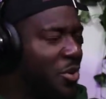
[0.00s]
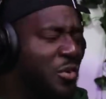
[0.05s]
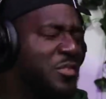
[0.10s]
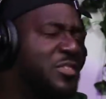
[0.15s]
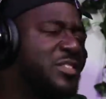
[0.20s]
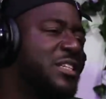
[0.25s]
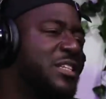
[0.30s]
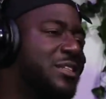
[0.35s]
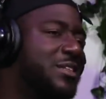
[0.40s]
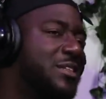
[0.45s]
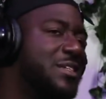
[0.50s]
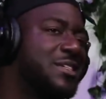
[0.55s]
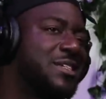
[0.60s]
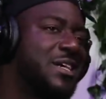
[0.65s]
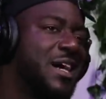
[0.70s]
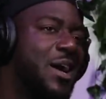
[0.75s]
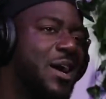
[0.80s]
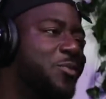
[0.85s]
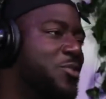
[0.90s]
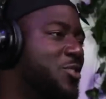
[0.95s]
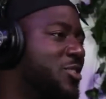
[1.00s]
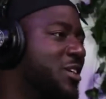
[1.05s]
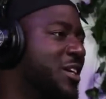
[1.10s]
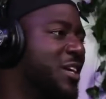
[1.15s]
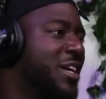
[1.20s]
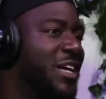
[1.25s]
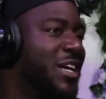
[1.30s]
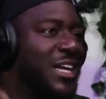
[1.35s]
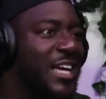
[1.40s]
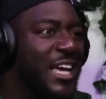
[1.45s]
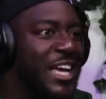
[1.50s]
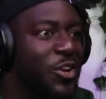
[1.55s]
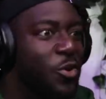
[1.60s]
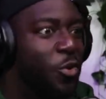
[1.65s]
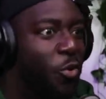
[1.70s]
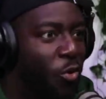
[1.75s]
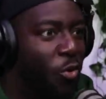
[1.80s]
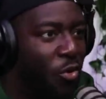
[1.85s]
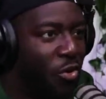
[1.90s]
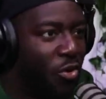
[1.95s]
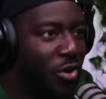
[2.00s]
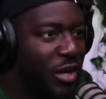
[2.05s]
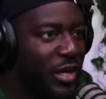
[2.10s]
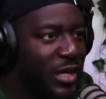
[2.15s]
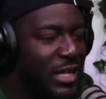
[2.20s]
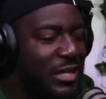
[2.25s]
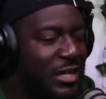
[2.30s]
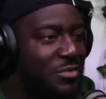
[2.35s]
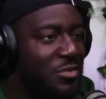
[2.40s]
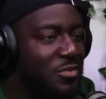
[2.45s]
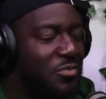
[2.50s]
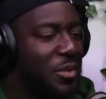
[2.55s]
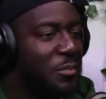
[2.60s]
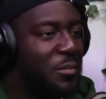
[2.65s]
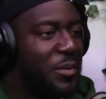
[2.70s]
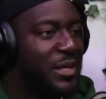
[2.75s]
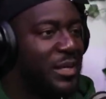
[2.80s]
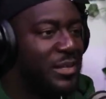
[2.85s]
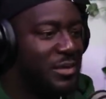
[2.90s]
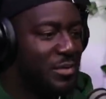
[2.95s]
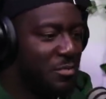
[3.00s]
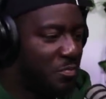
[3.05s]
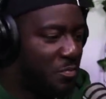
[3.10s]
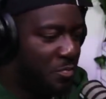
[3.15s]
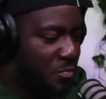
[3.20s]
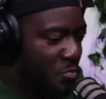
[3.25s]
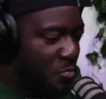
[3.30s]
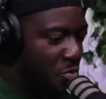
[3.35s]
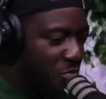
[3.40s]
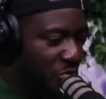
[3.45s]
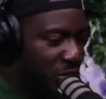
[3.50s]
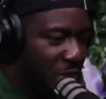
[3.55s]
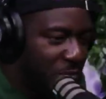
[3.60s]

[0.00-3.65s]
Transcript: Obviously, this guy was in awe. He didn't even move